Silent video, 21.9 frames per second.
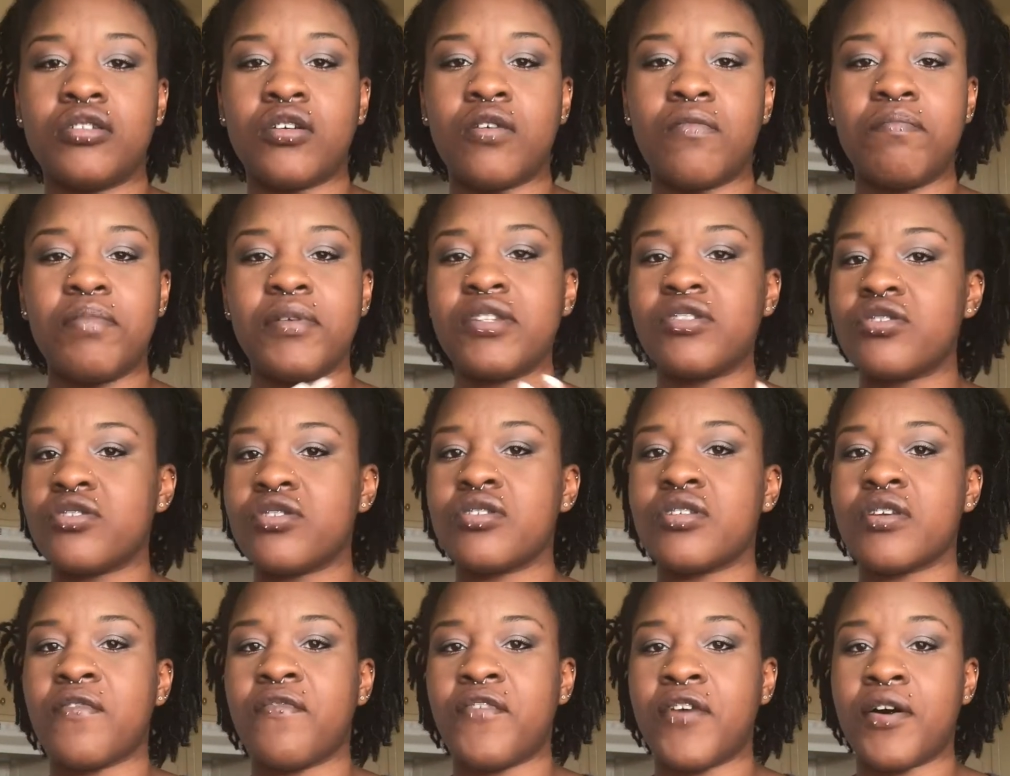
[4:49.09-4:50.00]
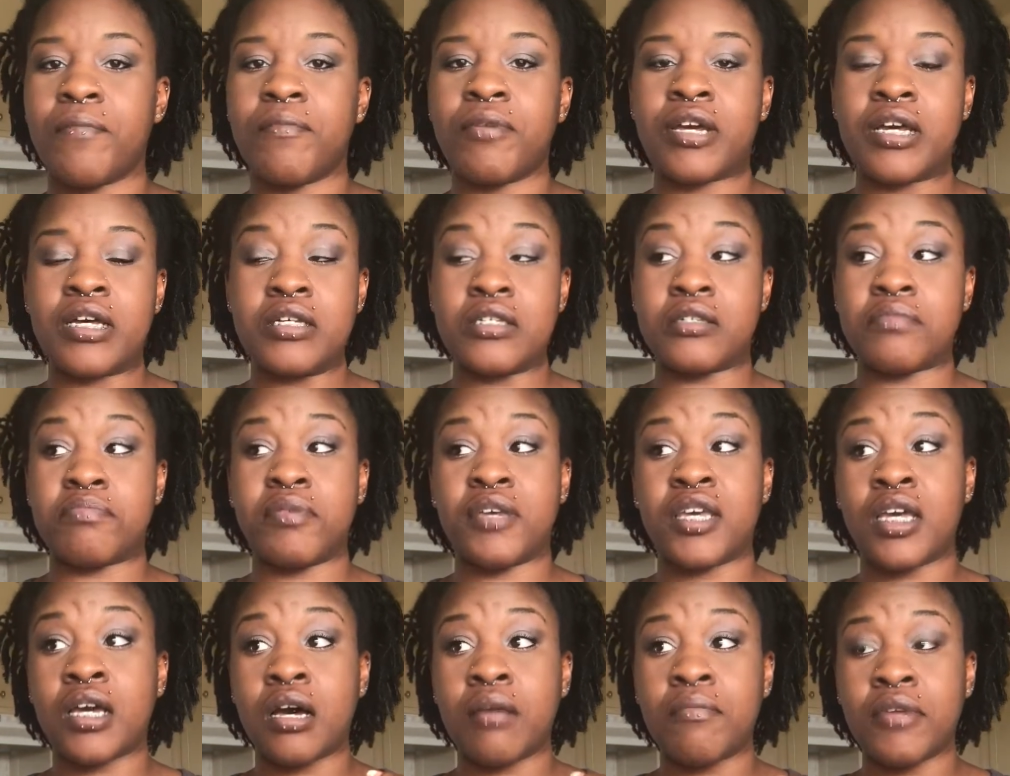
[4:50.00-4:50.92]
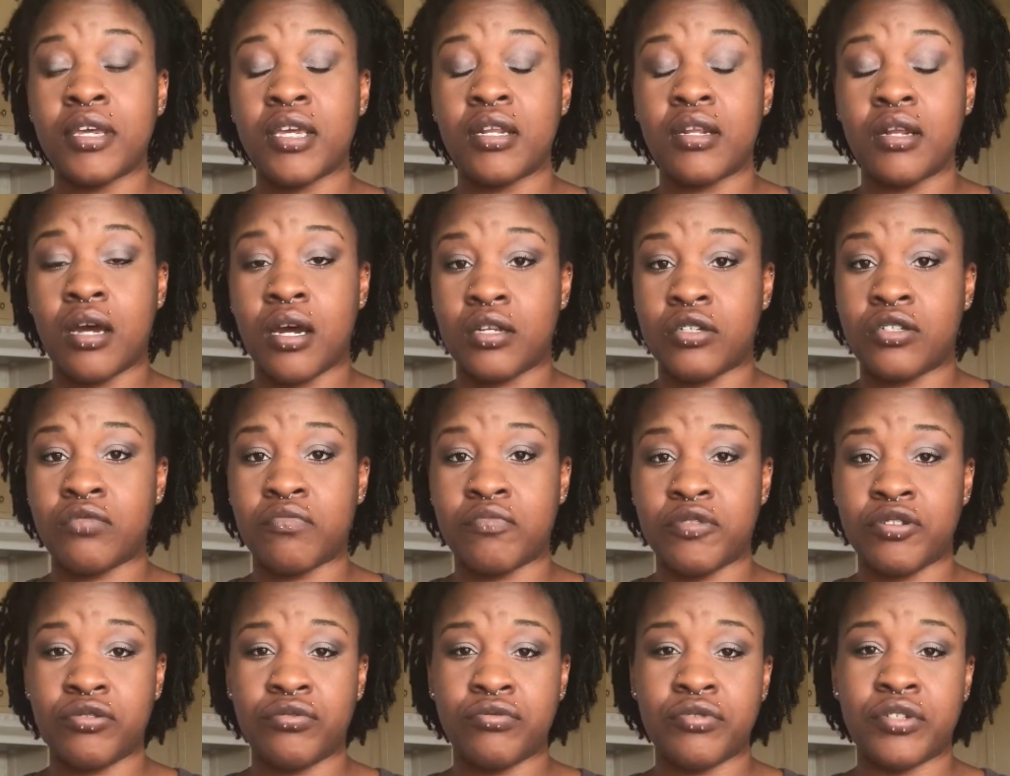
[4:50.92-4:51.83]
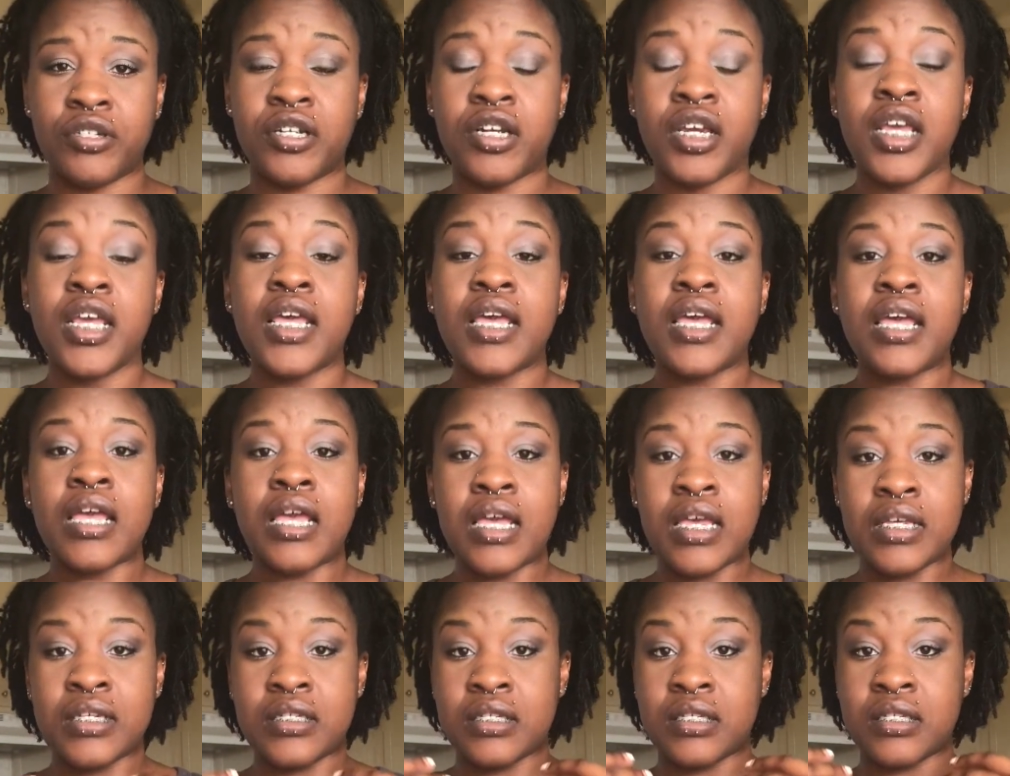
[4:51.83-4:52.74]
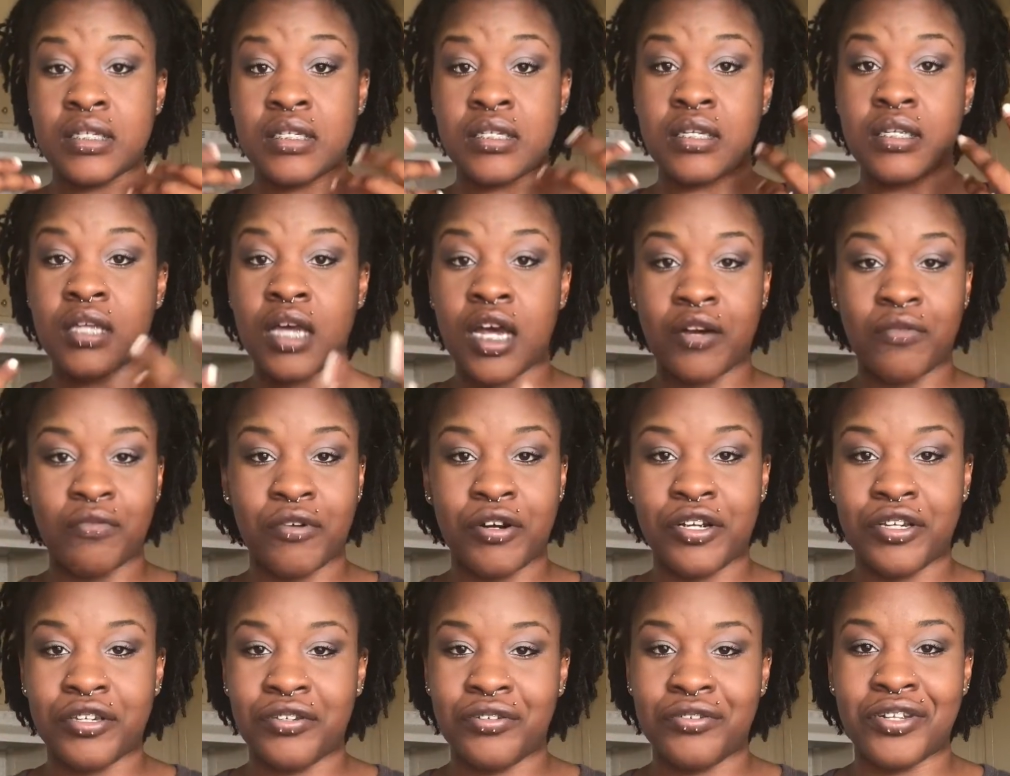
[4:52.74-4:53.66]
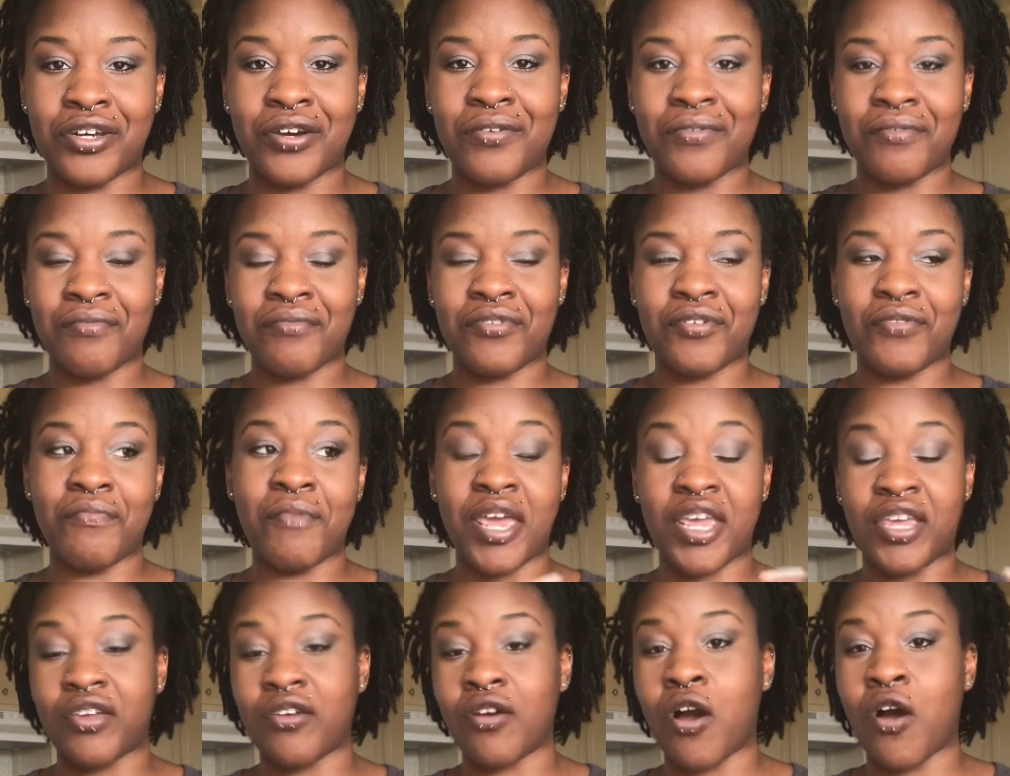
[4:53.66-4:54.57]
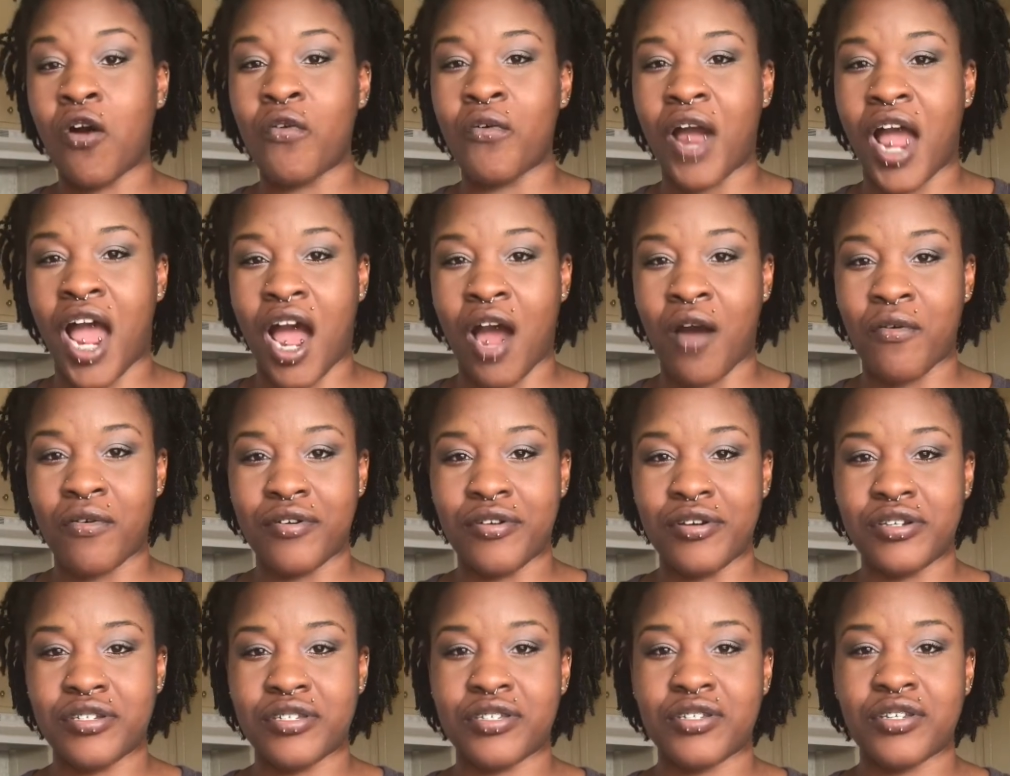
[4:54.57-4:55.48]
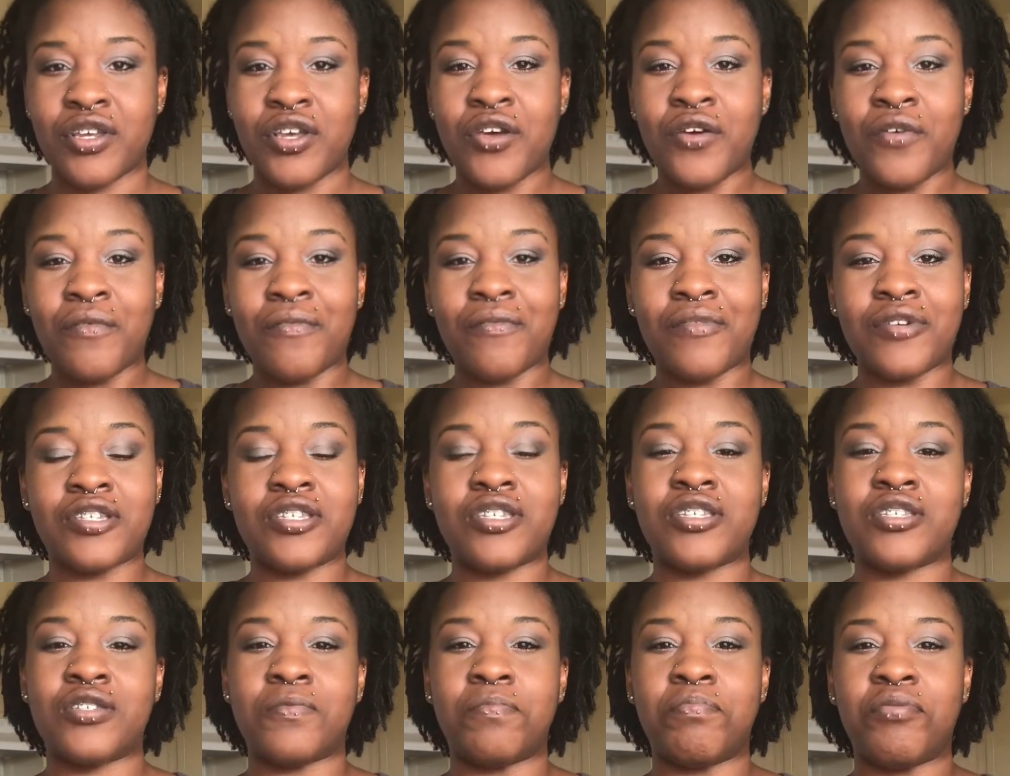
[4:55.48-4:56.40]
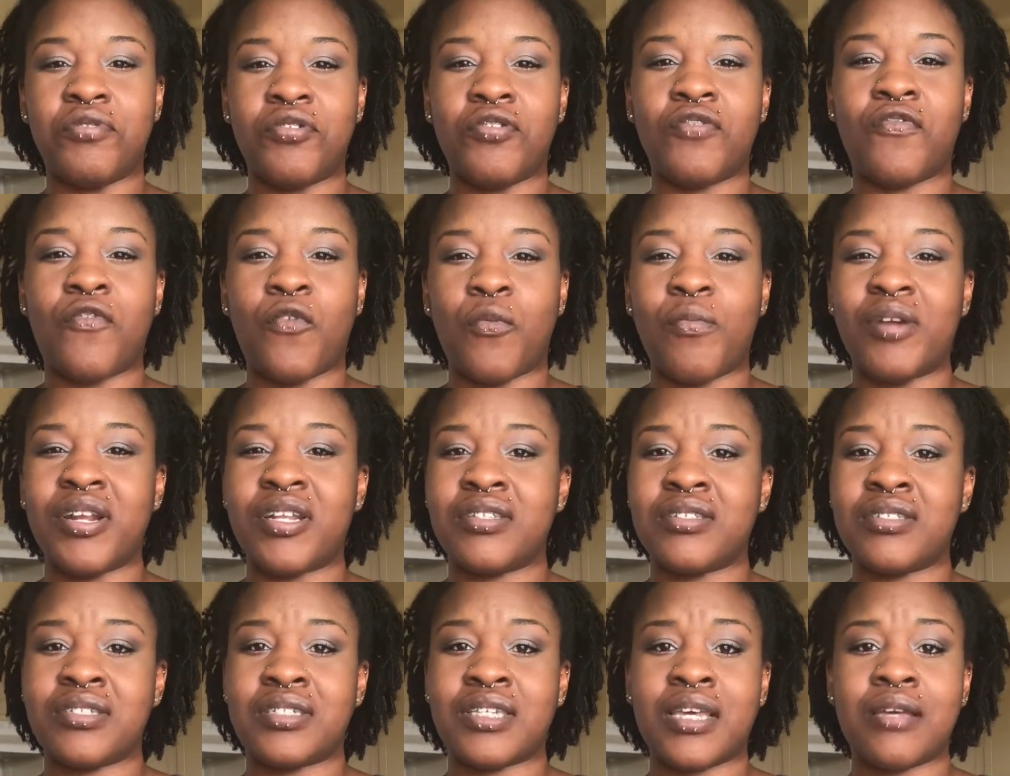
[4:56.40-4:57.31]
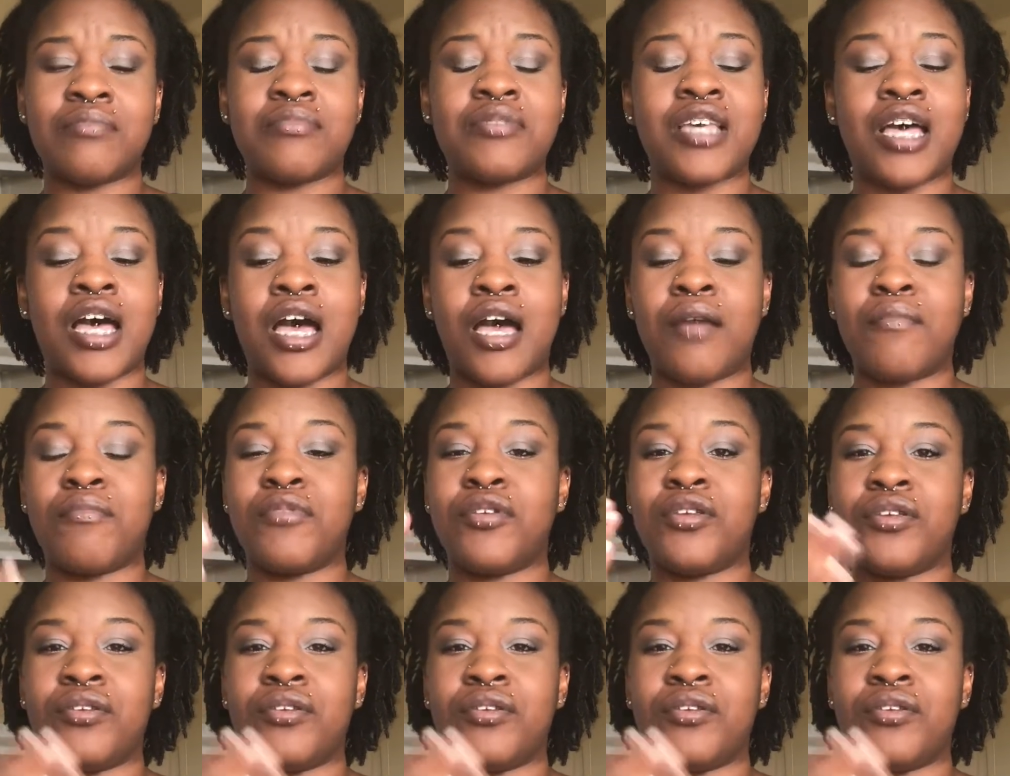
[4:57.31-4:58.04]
Don't beat yourself up, because becoming an entrepreneur is a lot of work. You make your own hours, which is beautiful, but at the same time,